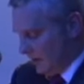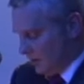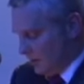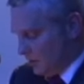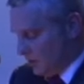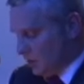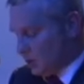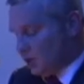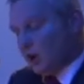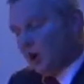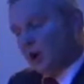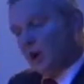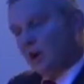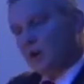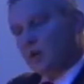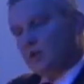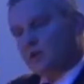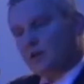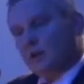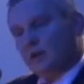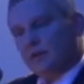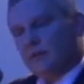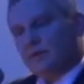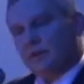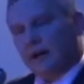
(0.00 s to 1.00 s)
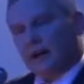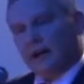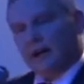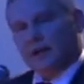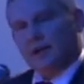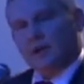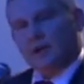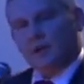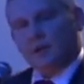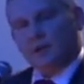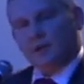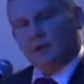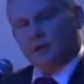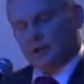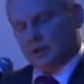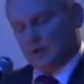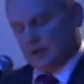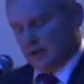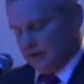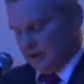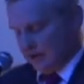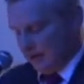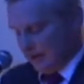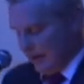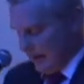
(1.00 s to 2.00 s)
Shared values.
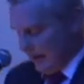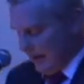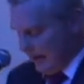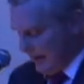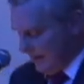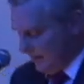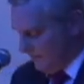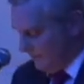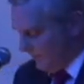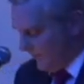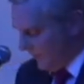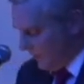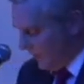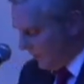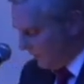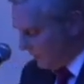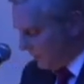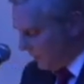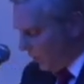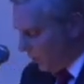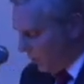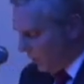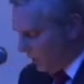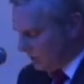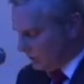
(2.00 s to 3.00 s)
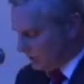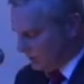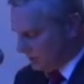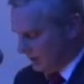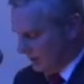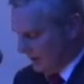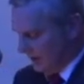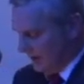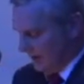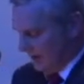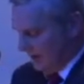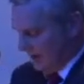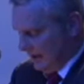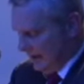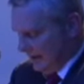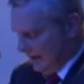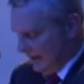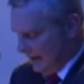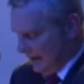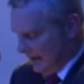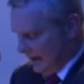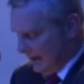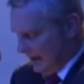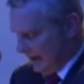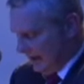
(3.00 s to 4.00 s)
Of course,
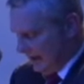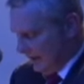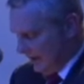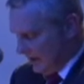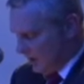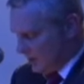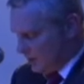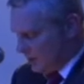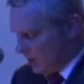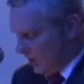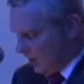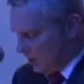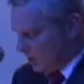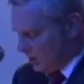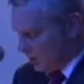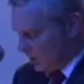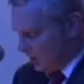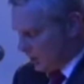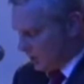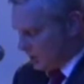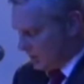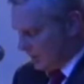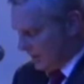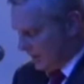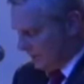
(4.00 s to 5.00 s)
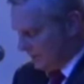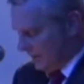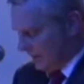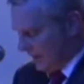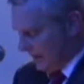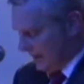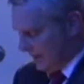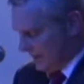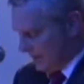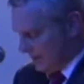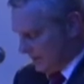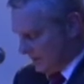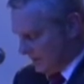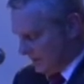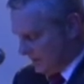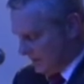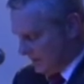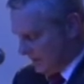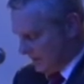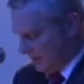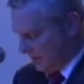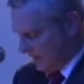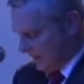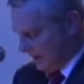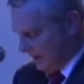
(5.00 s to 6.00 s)
it is not just our past
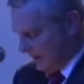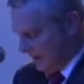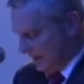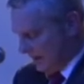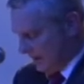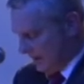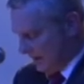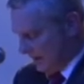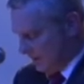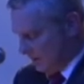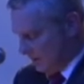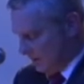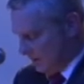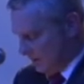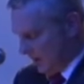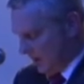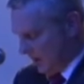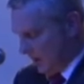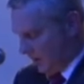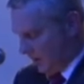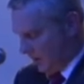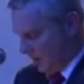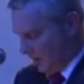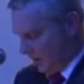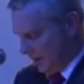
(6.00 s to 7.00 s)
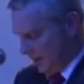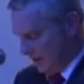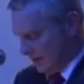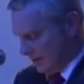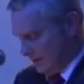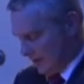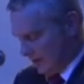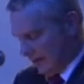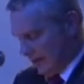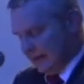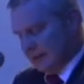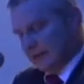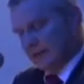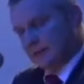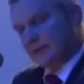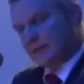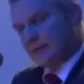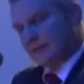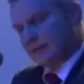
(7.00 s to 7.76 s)
that we share on this island.